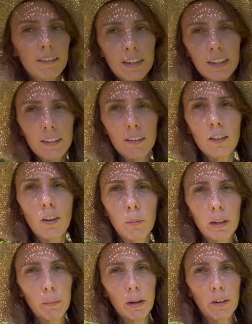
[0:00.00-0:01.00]
he gets so
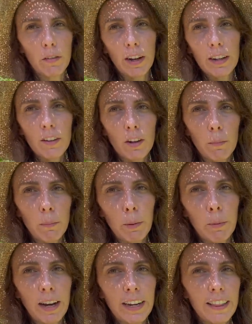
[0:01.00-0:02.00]
many butterflies. Oh,
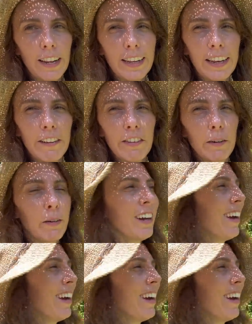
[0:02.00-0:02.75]
papaya that I gave him.